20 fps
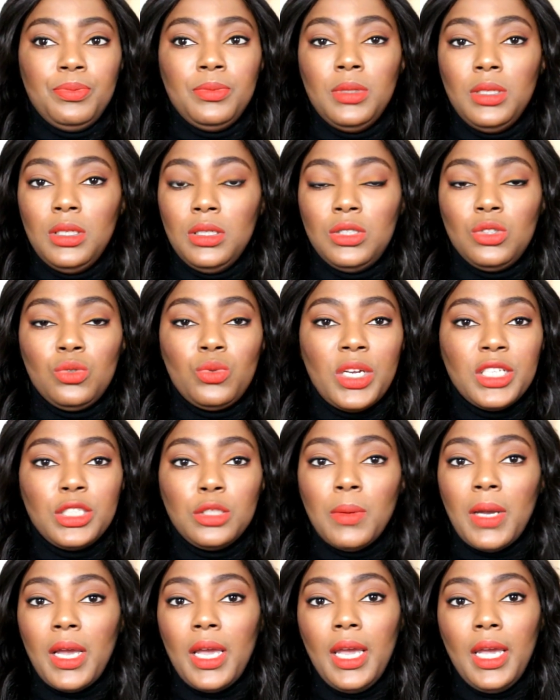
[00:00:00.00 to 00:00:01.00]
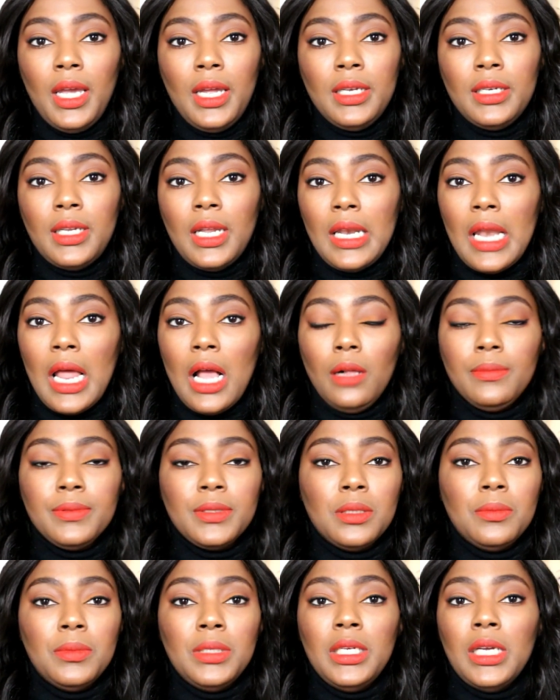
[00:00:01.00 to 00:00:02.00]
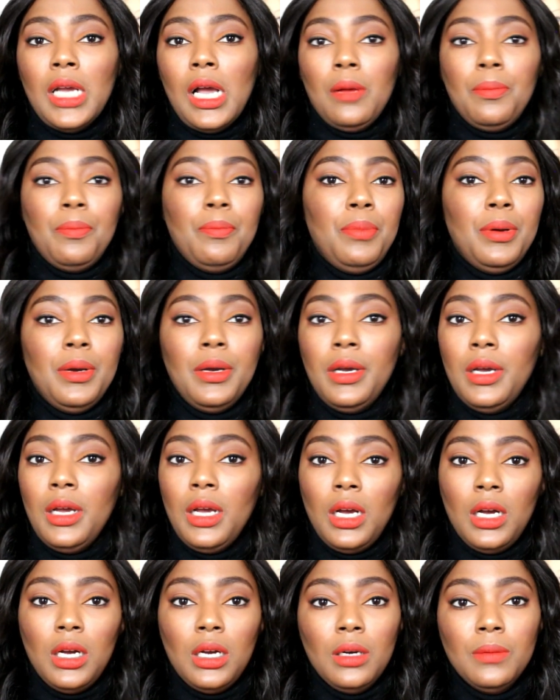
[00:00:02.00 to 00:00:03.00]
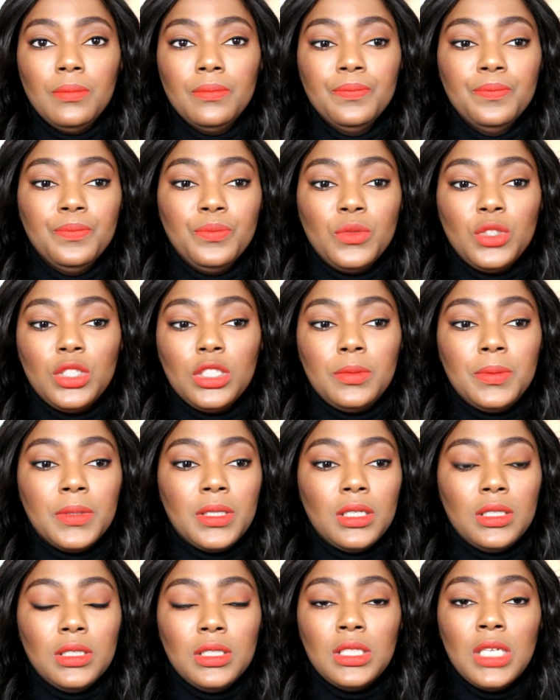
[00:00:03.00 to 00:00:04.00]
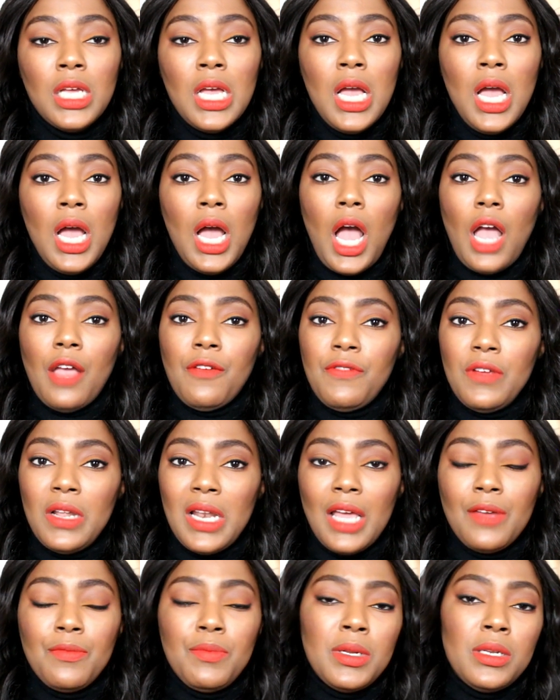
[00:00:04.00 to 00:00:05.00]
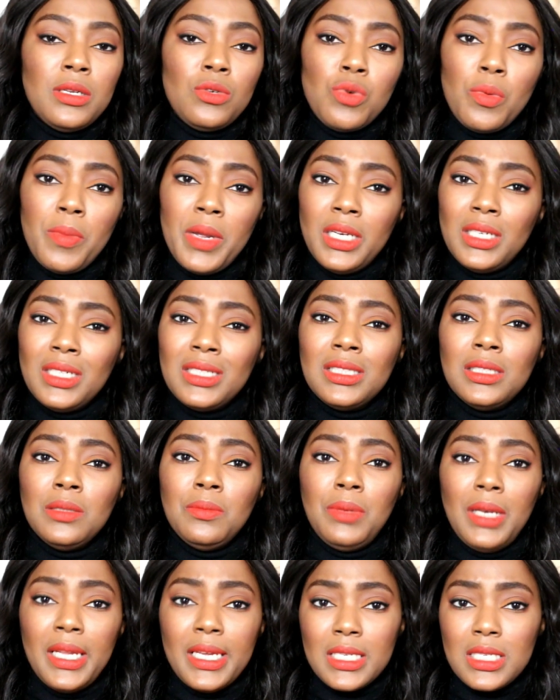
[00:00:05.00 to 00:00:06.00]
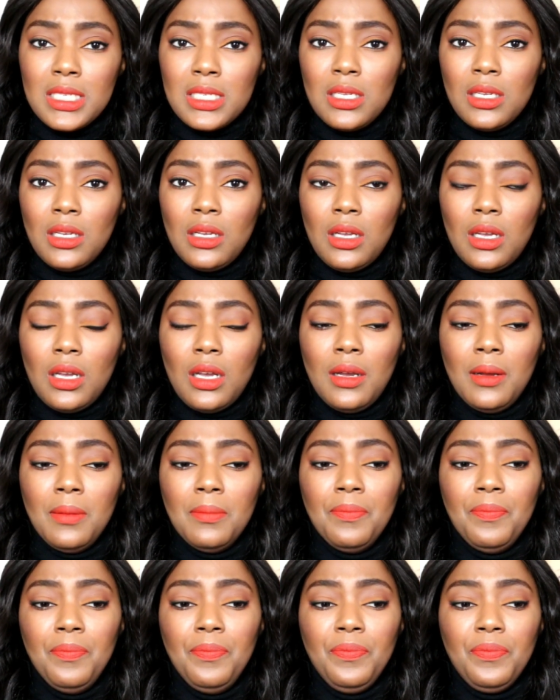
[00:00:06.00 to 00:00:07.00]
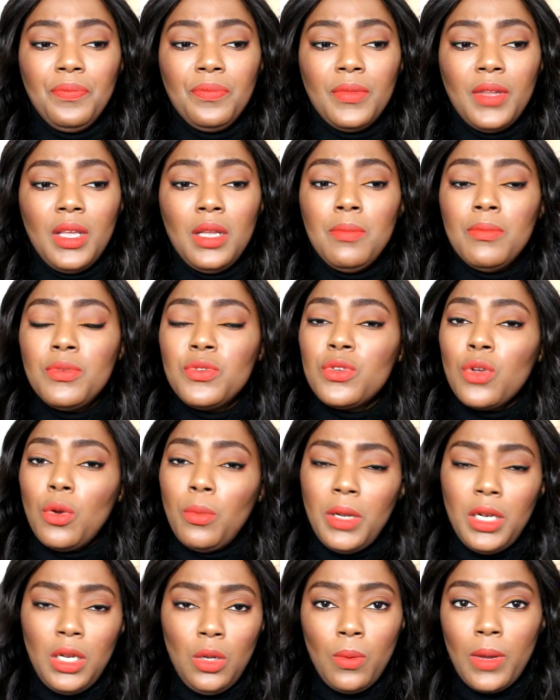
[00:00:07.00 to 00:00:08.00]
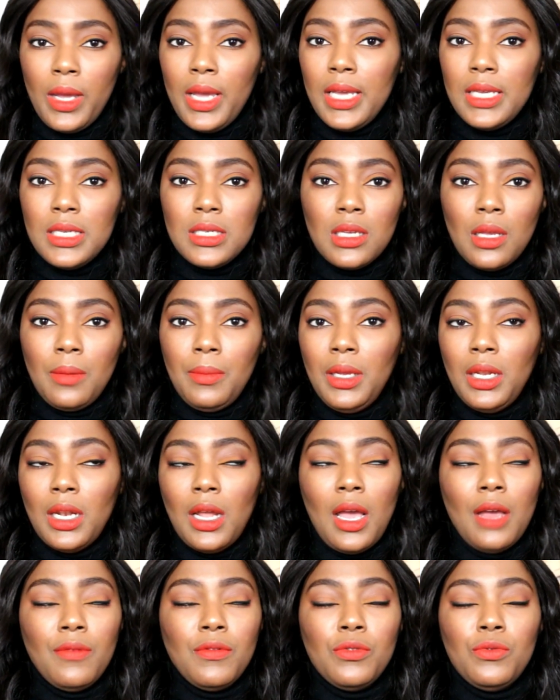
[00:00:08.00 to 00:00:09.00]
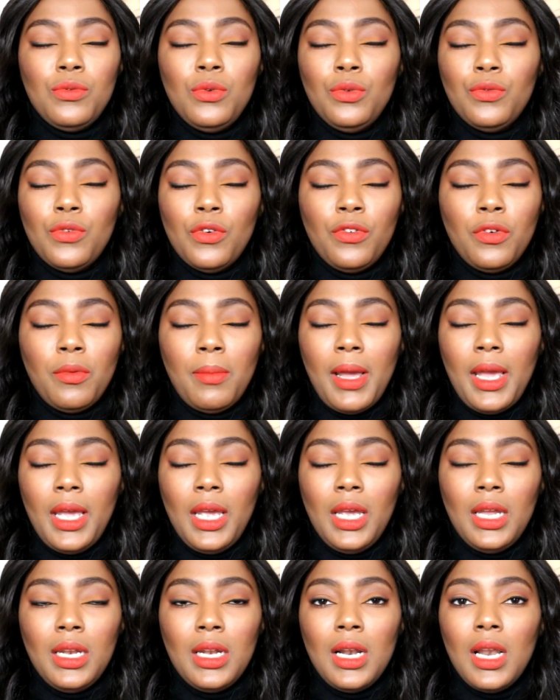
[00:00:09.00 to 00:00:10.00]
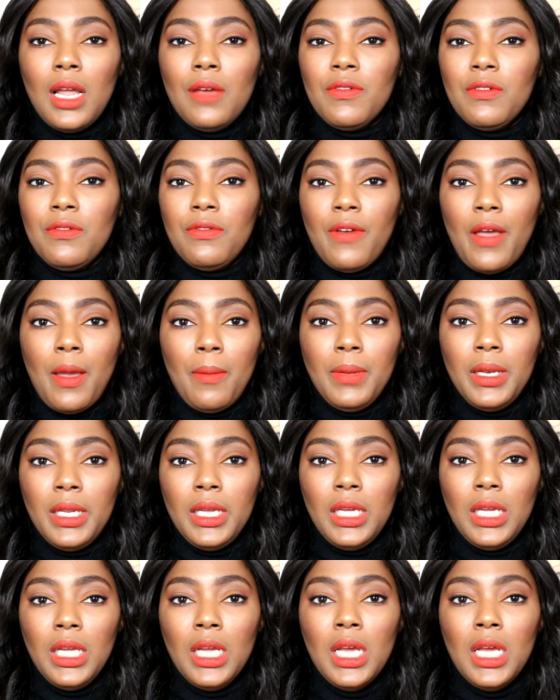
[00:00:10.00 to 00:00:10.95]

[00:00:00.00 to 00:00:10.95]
stretch my hand and help somebody up, just because I feel I've been tremendously blessed in so many ways. I mean, I have a roof over my head, a loving family,